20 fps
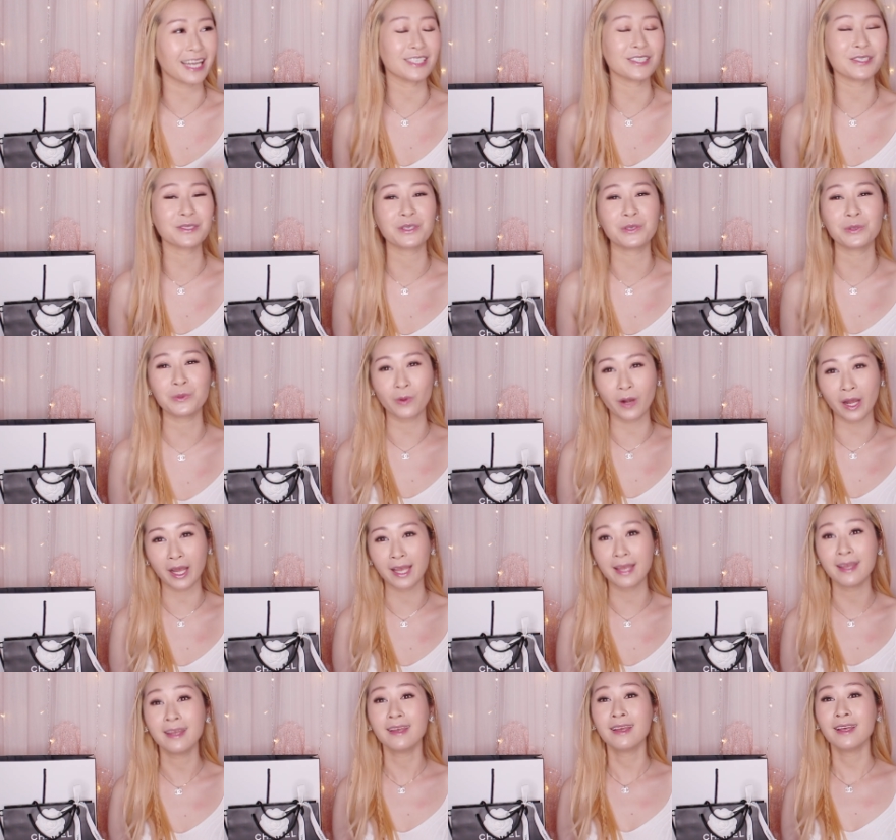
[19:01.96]
I don't know
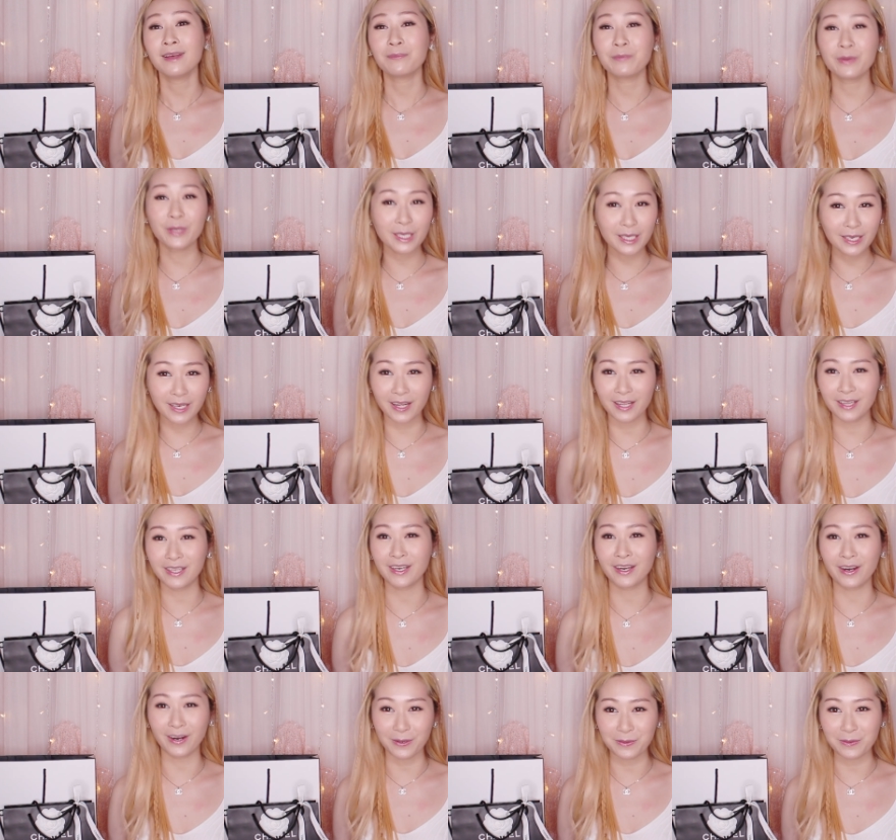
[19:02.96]
why. Pink
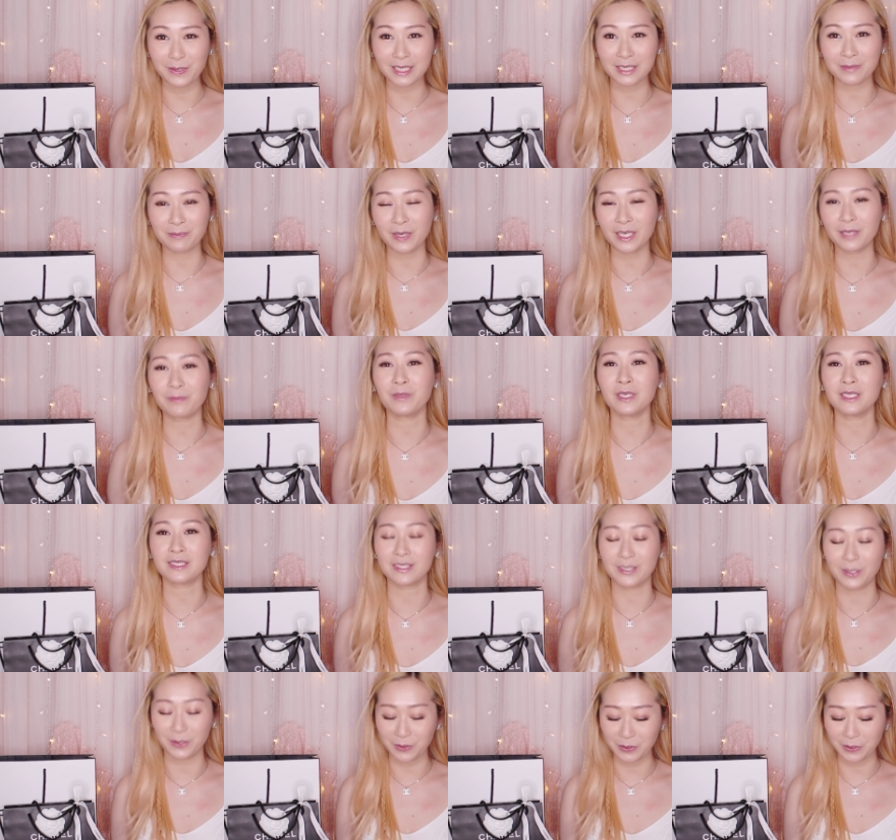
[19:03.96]
color always make me
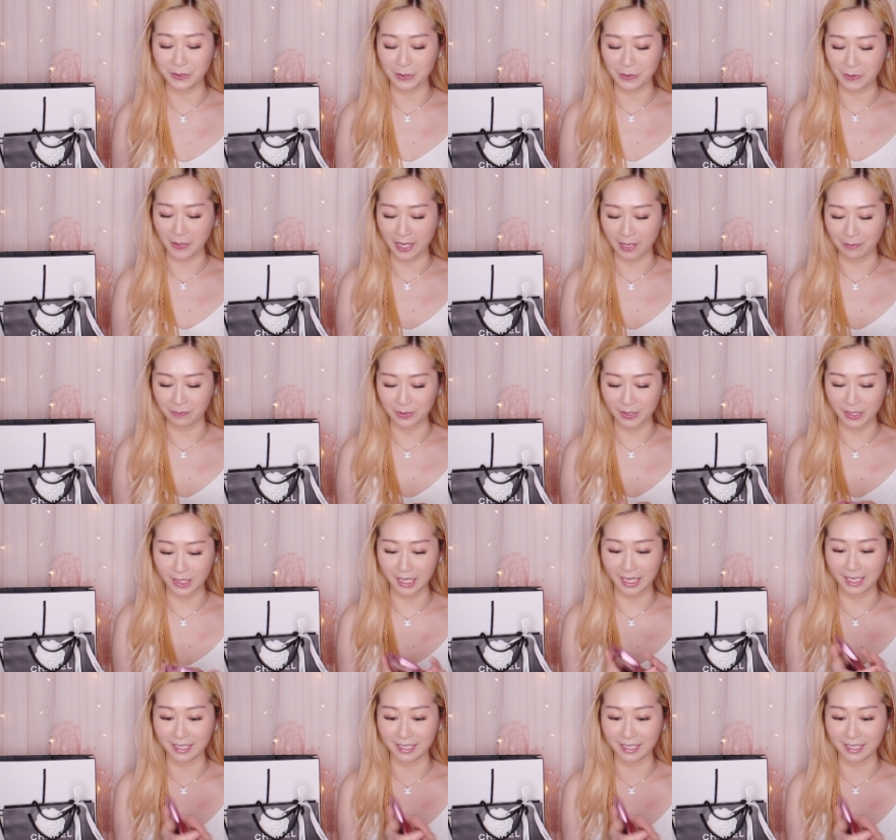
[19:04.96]
so happy,